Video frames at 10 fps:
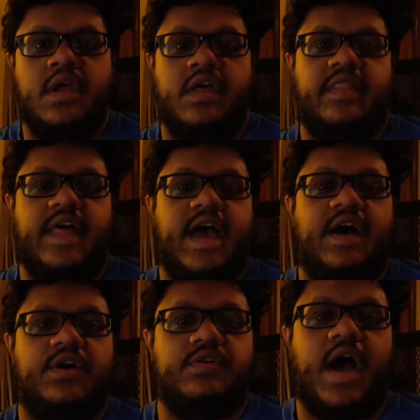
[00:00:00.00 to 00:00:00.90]

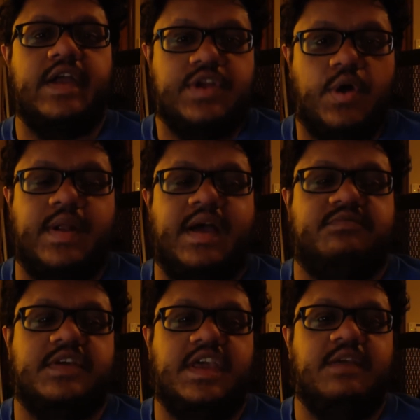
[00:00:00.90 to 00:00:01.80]
now I don't have
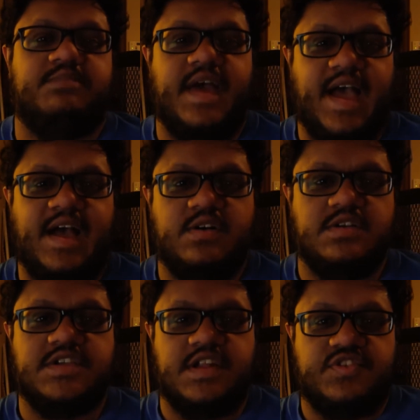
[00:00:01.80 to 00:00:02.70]
to keep the
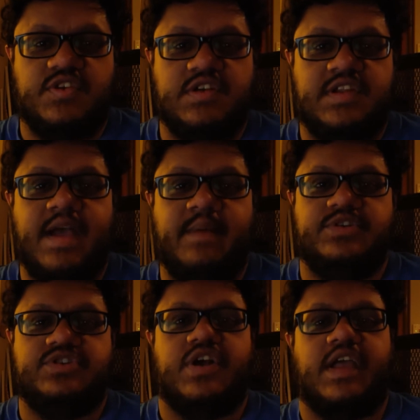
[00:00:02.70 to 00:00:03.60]
house at a certain
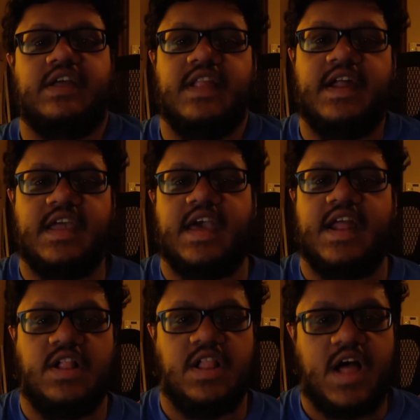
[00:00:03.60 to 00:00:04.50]
temperature. I can let it get
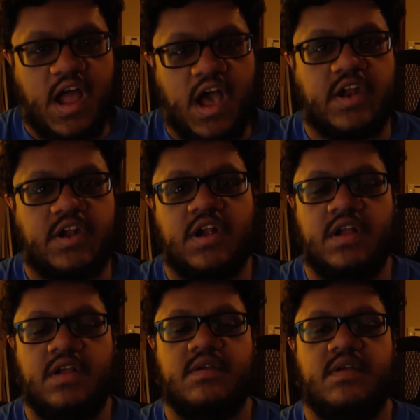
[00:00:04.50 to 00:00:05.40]
a lot hotter
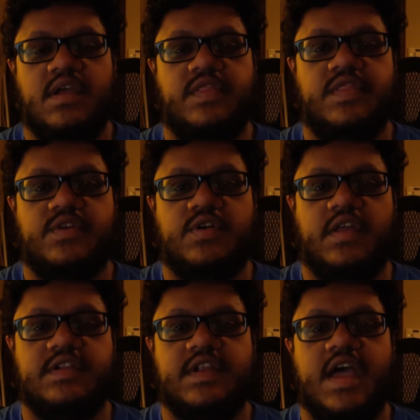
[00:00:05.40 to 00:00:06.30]

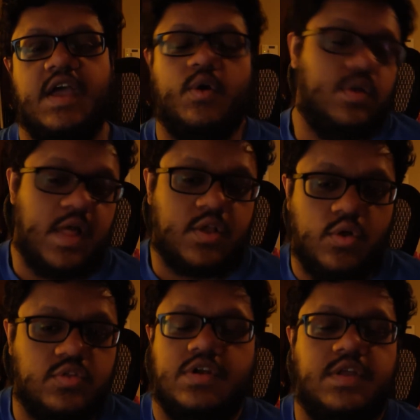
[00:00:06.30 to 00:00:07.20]
during the day or a lot
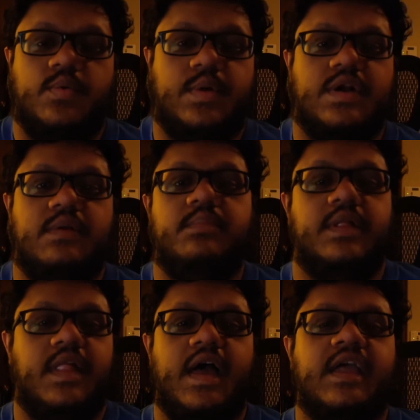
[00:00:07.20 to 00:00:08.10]
colder in the winter.
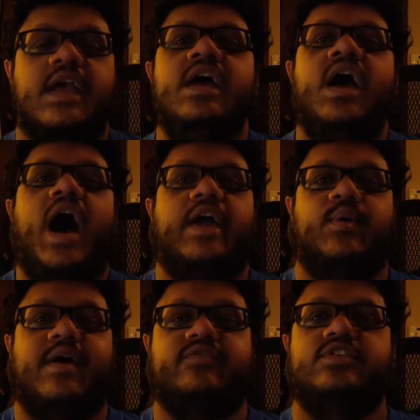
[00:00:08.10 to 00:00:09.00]
But like, I don't
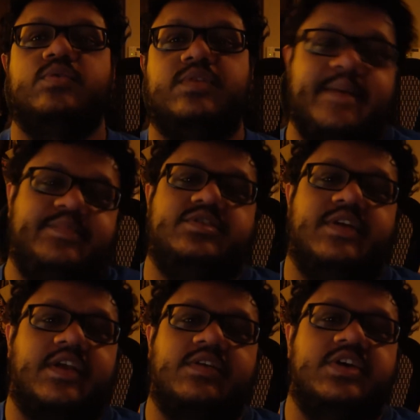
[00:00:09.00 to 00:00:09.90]
have to do temperature
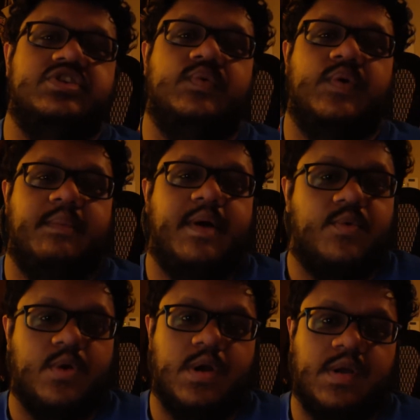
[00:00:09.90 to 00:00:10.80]
regulation when I'm at
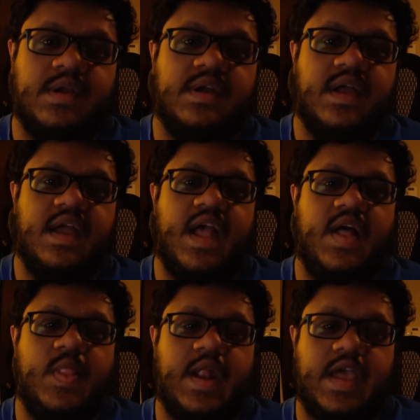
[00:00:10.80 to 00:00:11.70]
work.
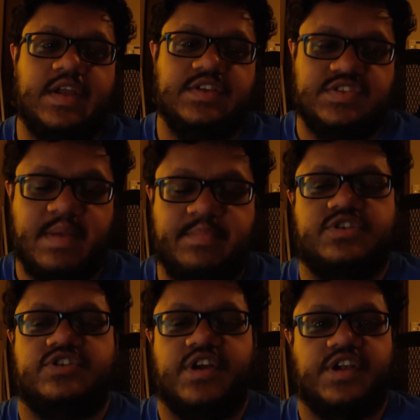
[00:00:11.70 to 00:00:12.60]
And then I can just
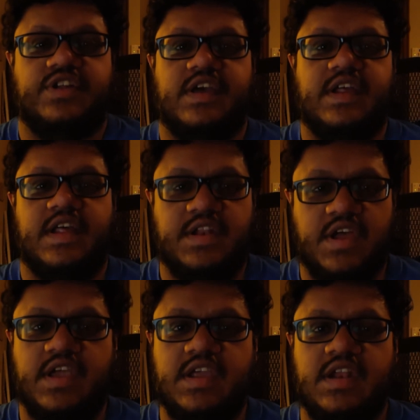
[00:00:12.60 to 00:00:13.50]
temperature regulate at
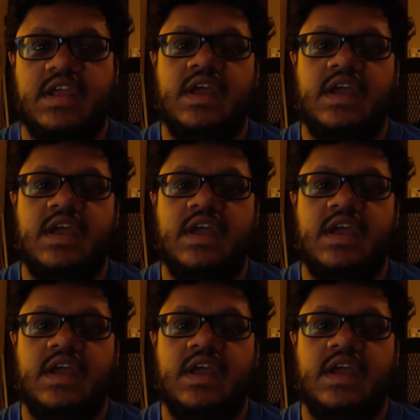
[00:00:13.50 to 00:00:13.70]
night